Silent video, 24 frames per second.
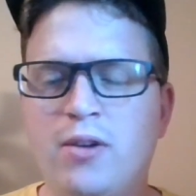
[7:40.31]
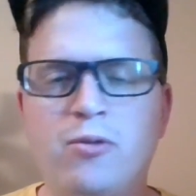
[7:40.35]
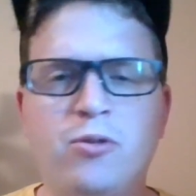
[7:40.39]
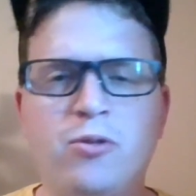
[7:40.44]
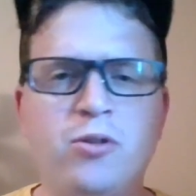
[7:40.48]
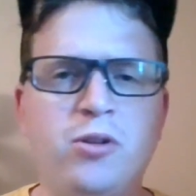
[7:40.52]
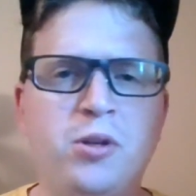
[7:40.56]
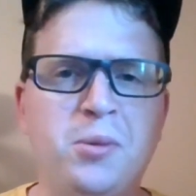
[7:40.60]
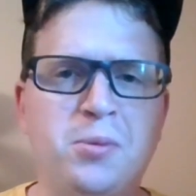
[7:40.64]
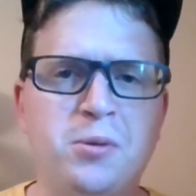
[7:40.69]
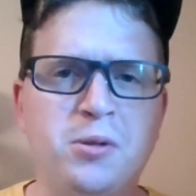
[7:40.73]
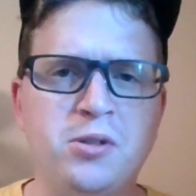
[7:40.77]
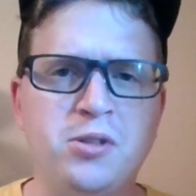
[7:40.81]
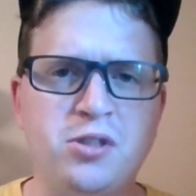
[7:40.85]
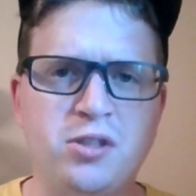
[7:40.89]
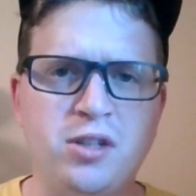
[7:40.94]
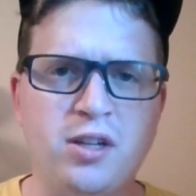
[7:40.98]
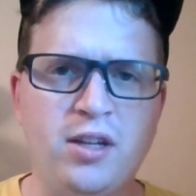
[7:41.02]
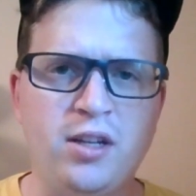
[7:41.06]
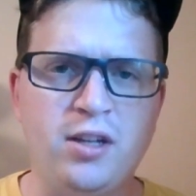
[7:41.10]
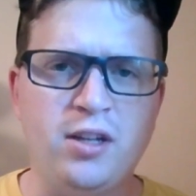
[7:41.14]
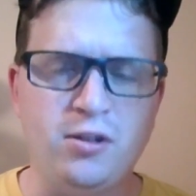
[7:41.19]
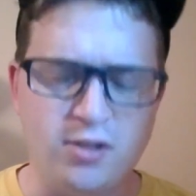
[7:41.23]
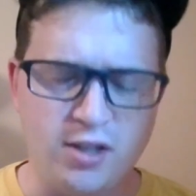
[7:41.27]
really
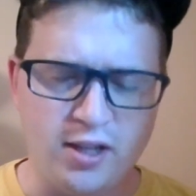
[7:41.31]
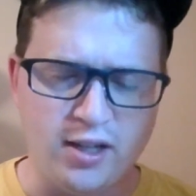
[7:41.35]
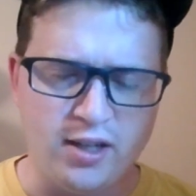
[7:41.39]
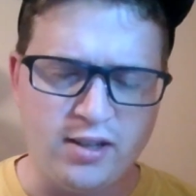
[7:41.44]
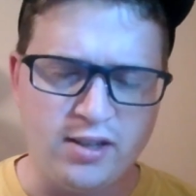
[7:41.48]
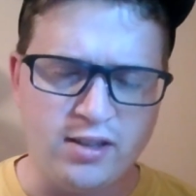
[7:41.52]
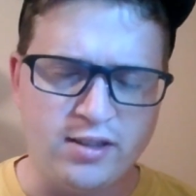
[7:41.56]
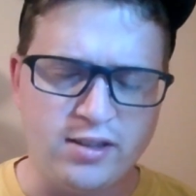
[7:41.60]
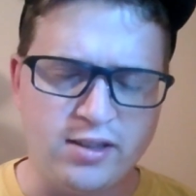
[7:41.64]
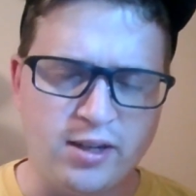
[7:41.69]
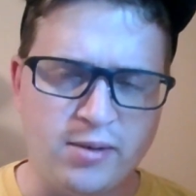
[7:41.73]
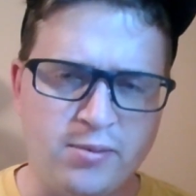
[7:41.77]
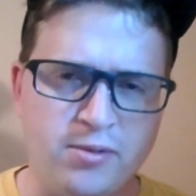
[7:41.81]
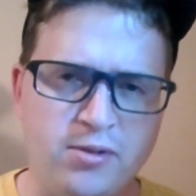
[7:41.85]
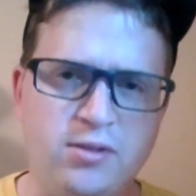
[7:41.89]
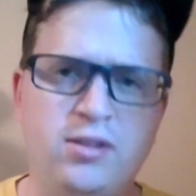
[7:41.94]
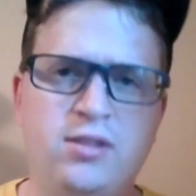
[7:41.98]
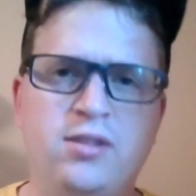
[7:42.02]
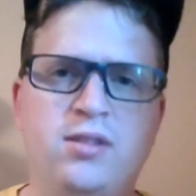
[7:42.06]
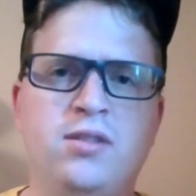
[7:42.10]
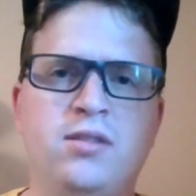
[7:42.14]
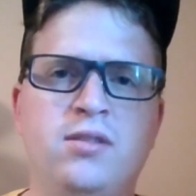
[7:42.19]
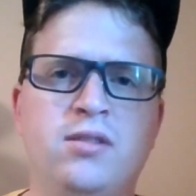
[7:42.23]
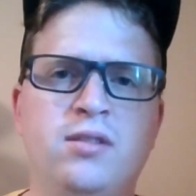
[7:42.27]
appreciate you taking the time to
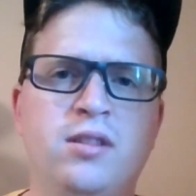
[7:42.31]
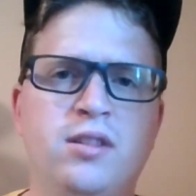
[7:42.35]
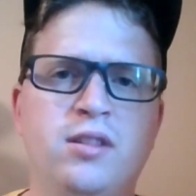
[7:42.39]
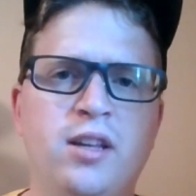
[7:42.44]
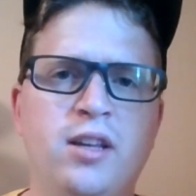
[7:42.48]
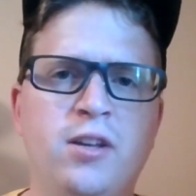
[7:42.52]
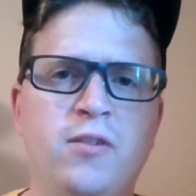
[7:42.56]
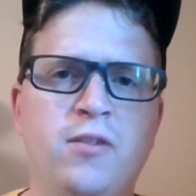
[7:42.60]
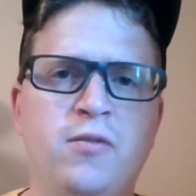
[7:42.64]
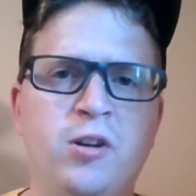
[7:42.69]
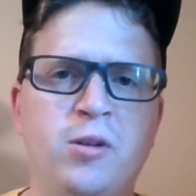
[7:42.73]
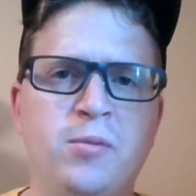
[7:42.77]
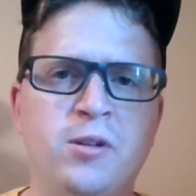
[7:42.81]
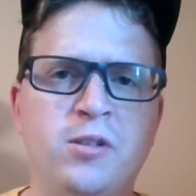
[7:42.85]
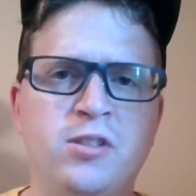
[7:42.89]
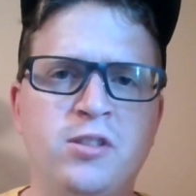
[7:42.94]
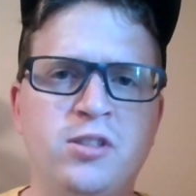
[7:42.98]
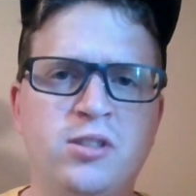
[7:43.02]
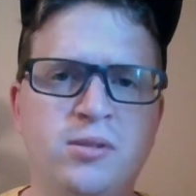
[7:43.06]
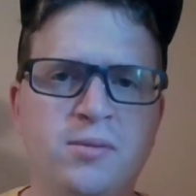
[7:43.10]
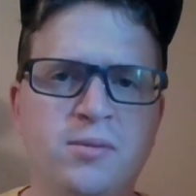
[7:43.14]
listen. Thank you very much.